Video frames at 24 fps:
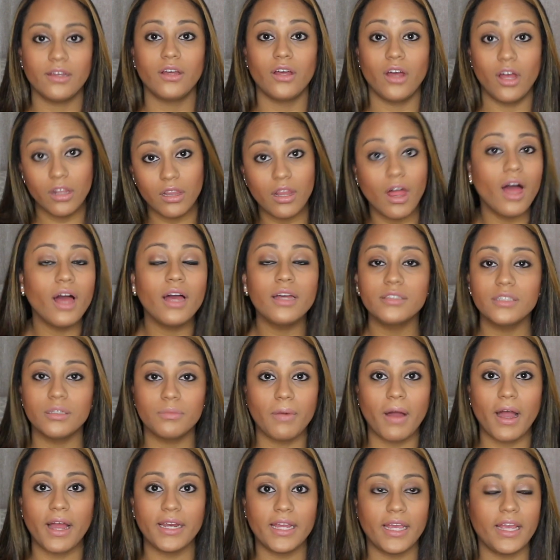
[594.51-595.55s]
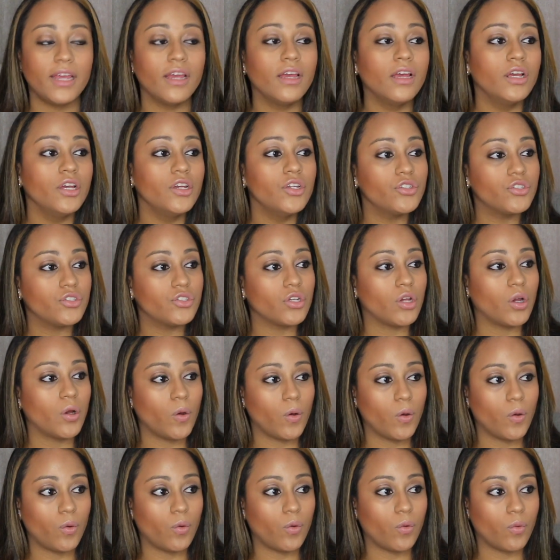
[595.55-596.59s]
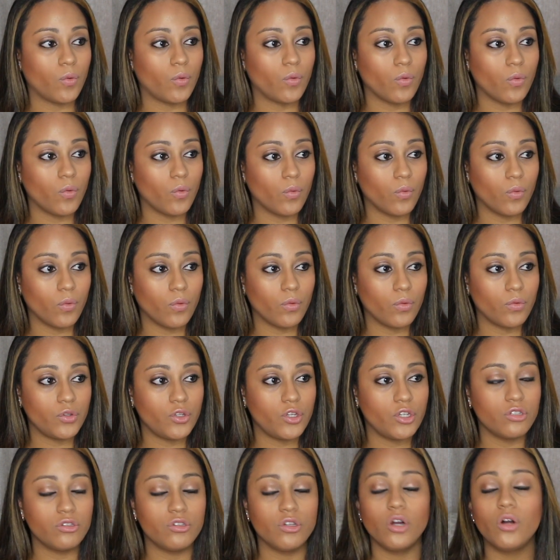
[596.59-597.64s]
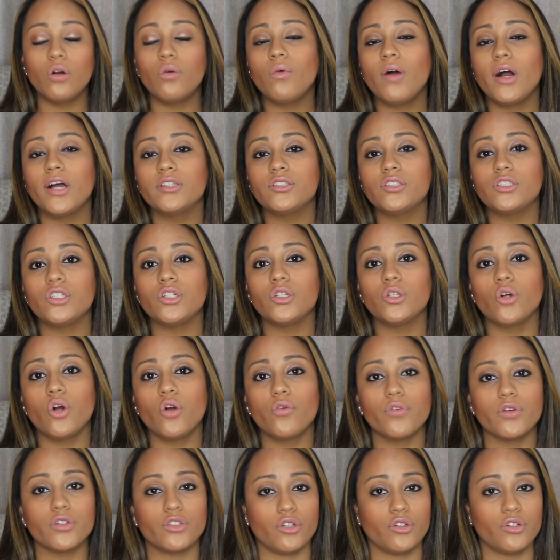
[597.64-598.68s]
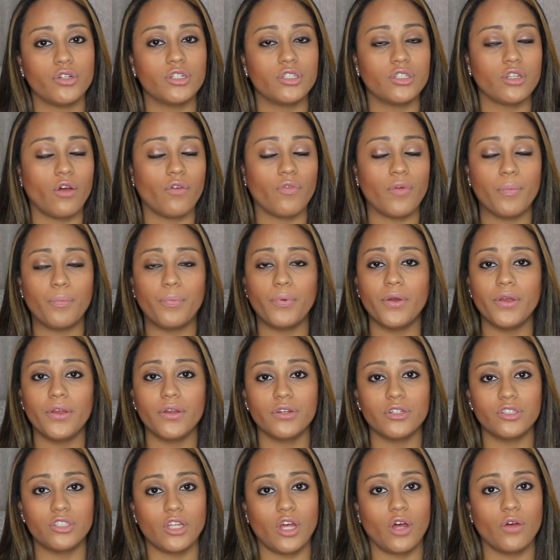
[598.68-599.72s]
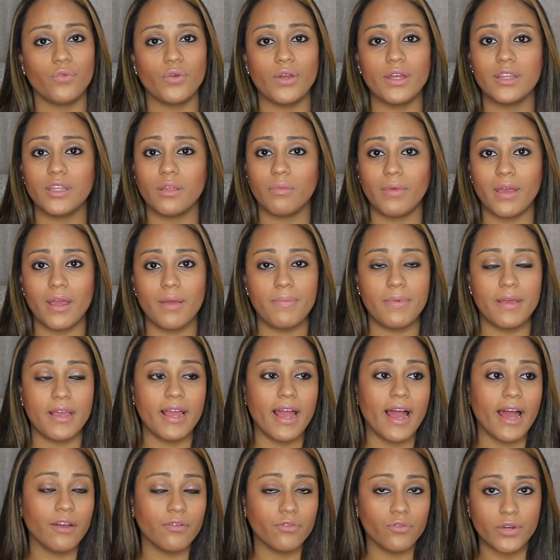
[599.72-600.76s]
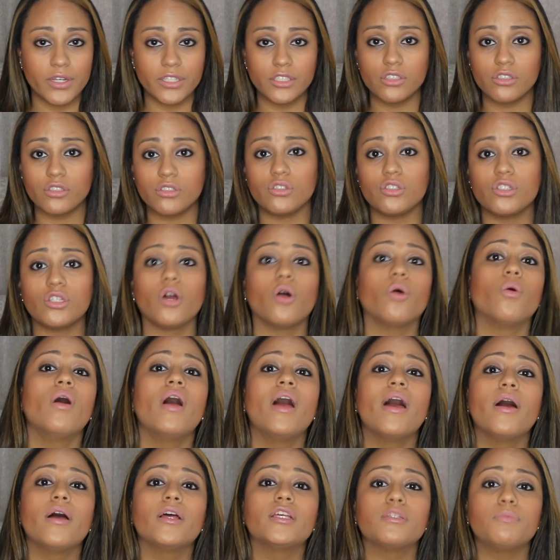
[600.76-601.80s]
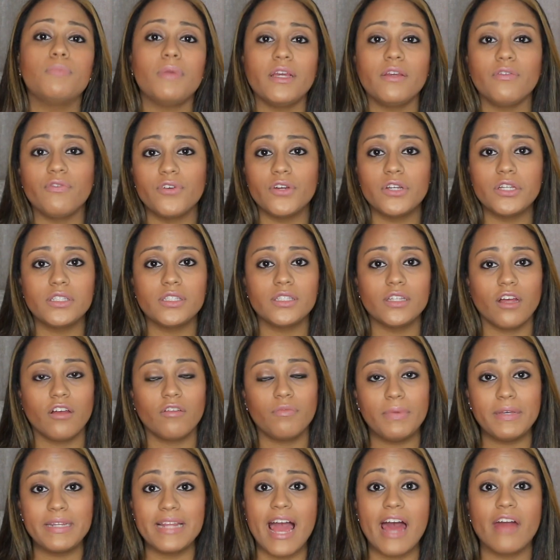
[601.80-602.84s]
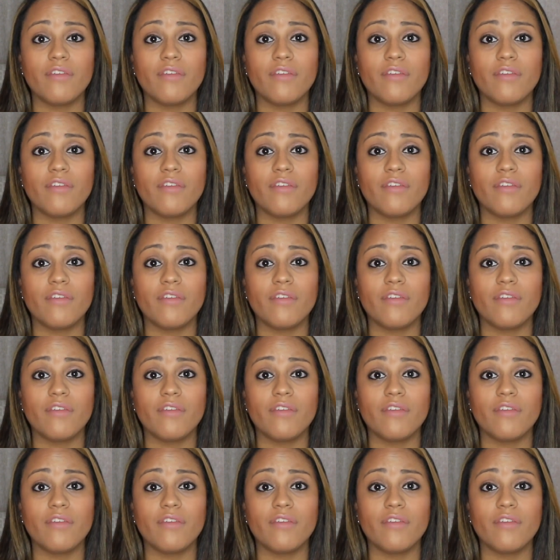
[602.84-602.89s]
on the body. So you don't want to overexert yourself and put yourself and the baby at risk. So speak for yourself, be an